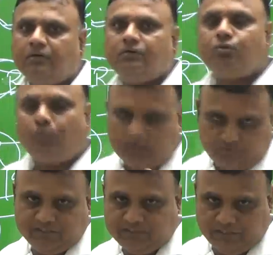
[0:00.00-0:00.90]
So what
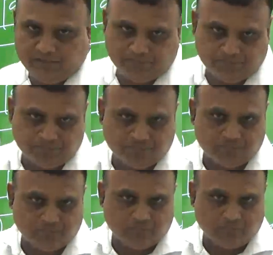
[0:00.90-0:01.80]
we see,
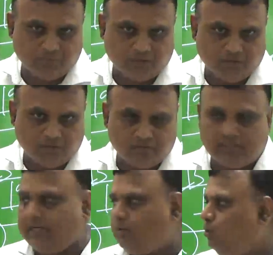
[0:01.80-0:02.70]

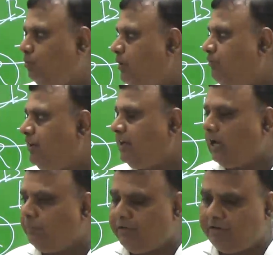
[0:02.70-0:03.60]
that to prevent
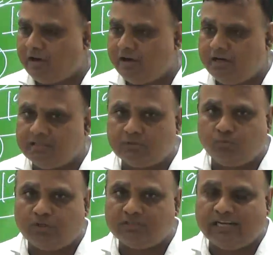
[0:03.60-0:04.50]
arbitrariness,
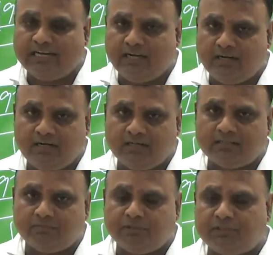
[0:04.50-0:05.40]

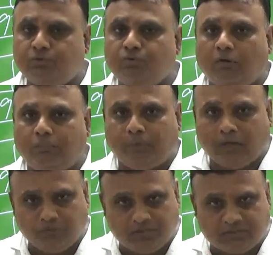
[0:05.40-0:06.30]
one-sidedness, misuse of
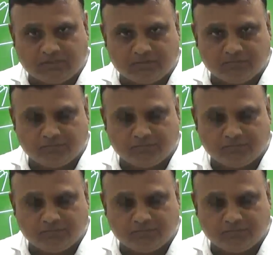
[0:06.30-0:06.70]
powers,